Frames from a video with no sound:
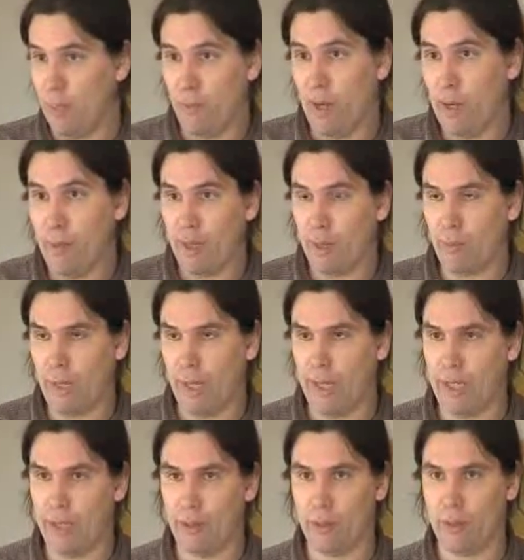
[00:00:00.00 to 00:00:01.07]
environmental
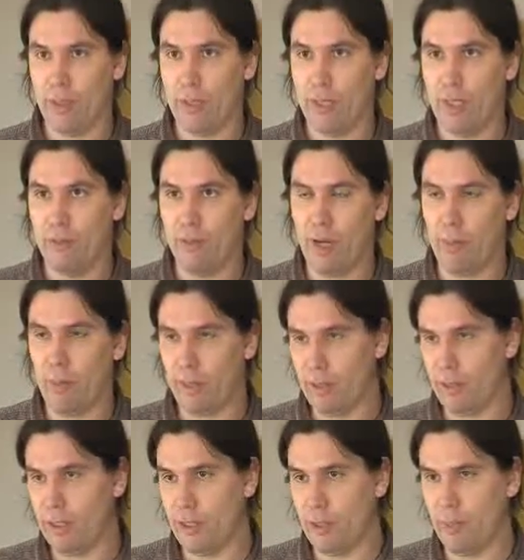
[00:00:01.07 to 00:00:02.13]
planning or environmental
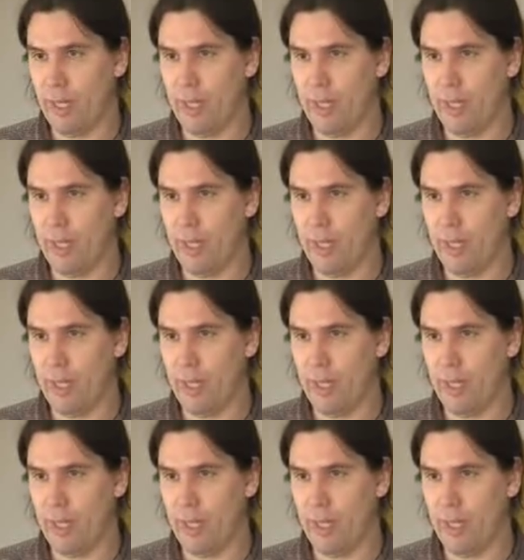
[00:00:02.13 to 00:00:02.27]
decision